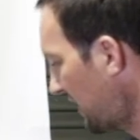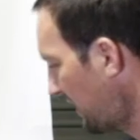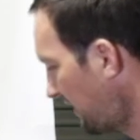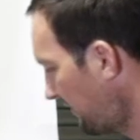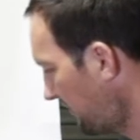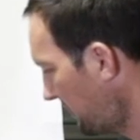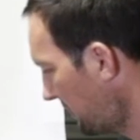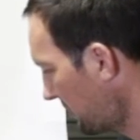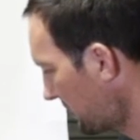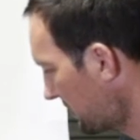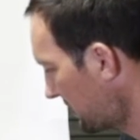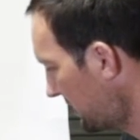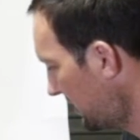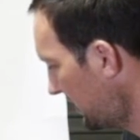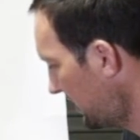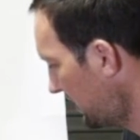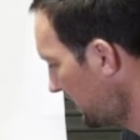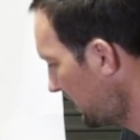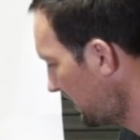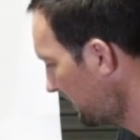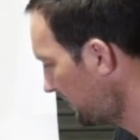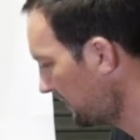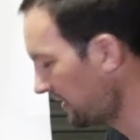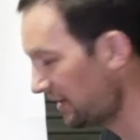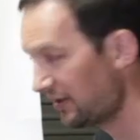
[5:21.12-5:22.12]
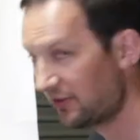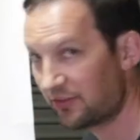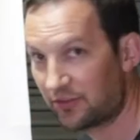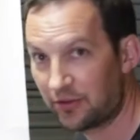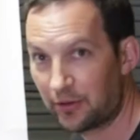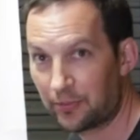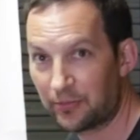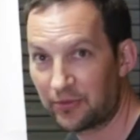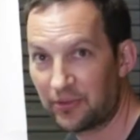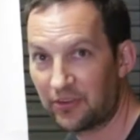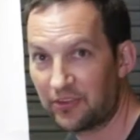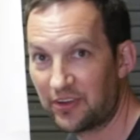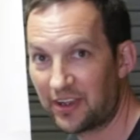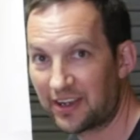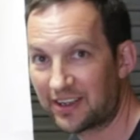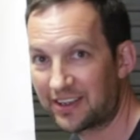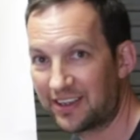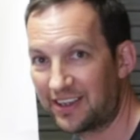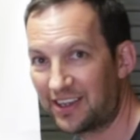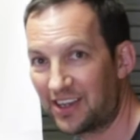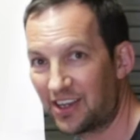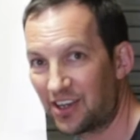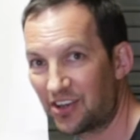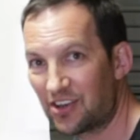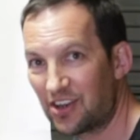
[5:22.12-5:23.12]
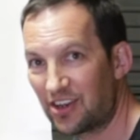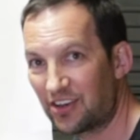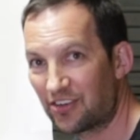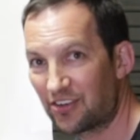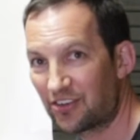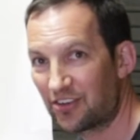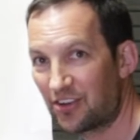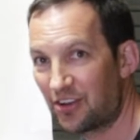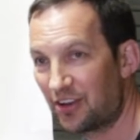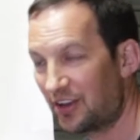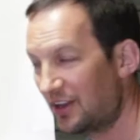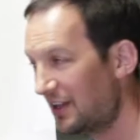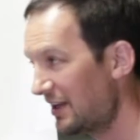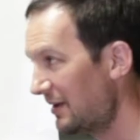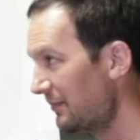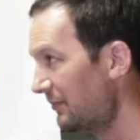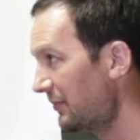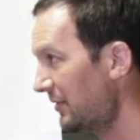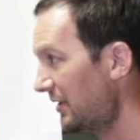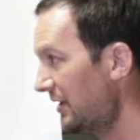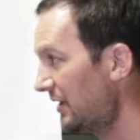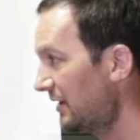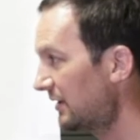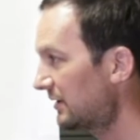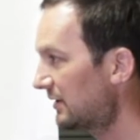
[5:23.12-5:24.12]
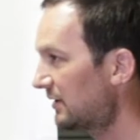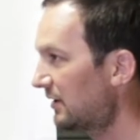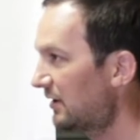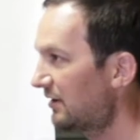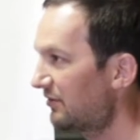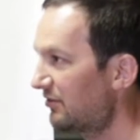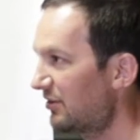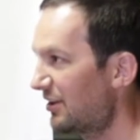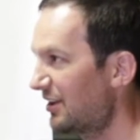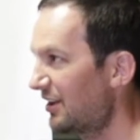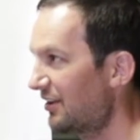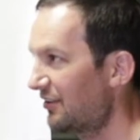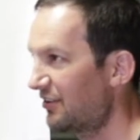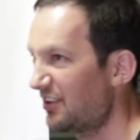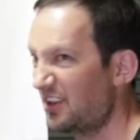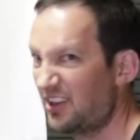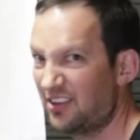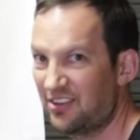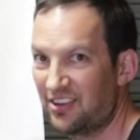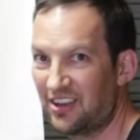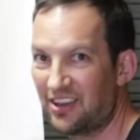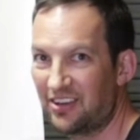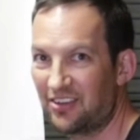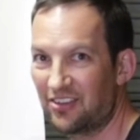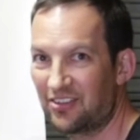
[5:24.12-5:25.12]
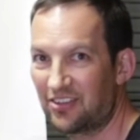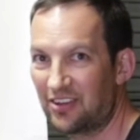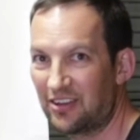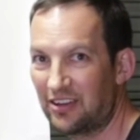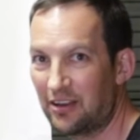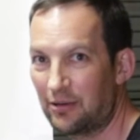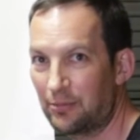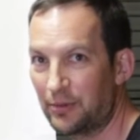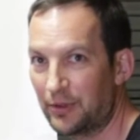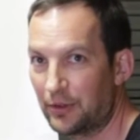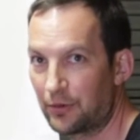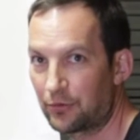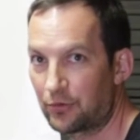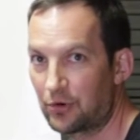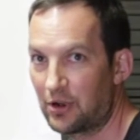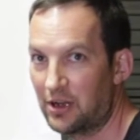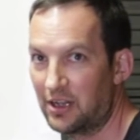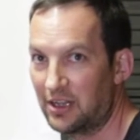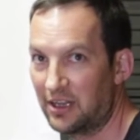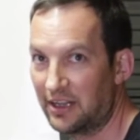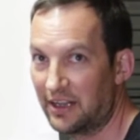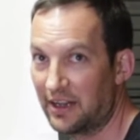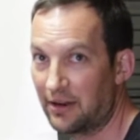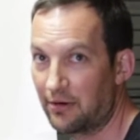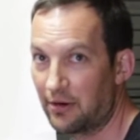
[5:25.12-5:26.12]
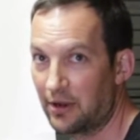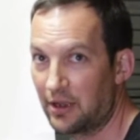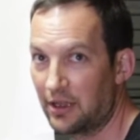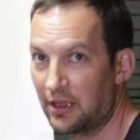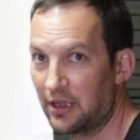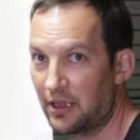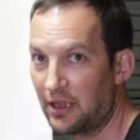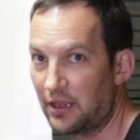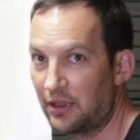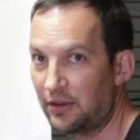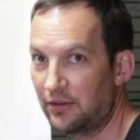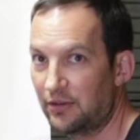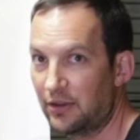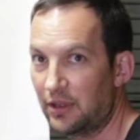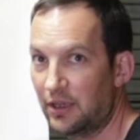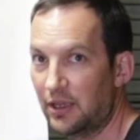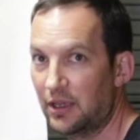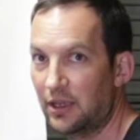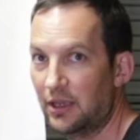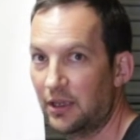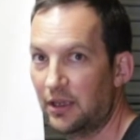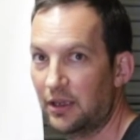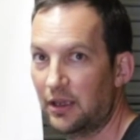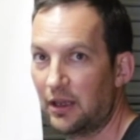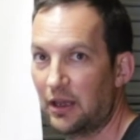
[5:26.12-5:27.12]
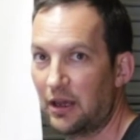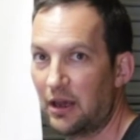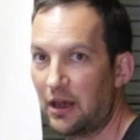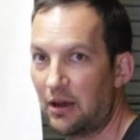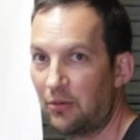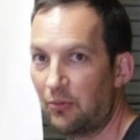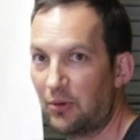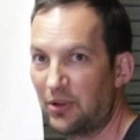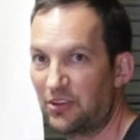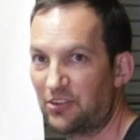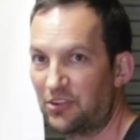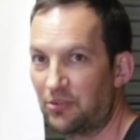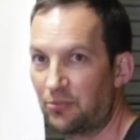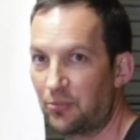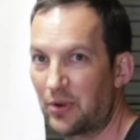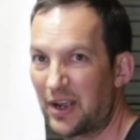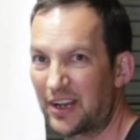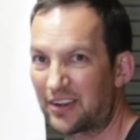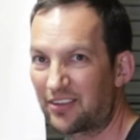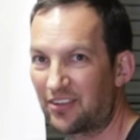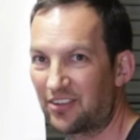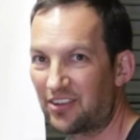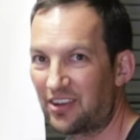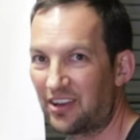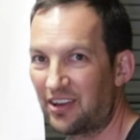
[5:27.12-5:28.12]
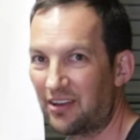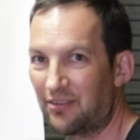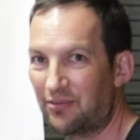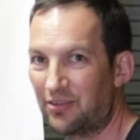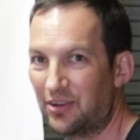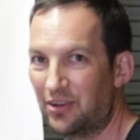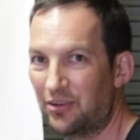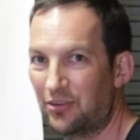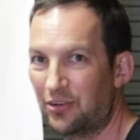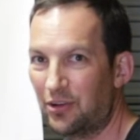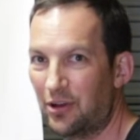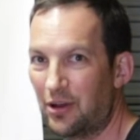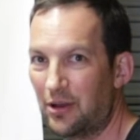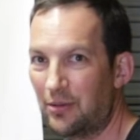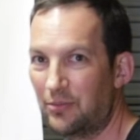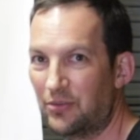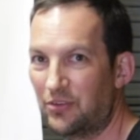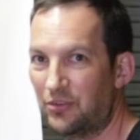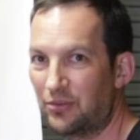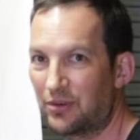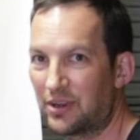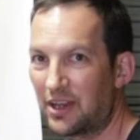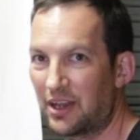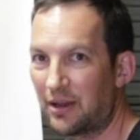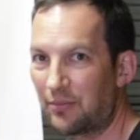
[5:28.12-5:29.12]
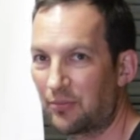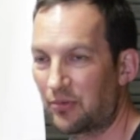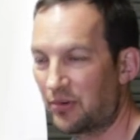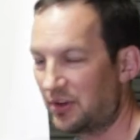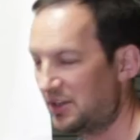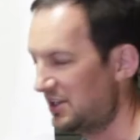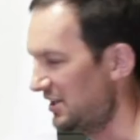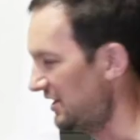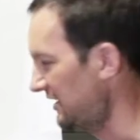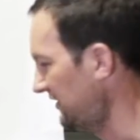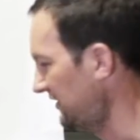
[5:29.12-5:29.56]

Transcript: out if you're keen how many stops exactly you'd need to turn it up, but I find it's easier, just a little bit of trial and error, and once you've practiced it a few times, you'll get it pretty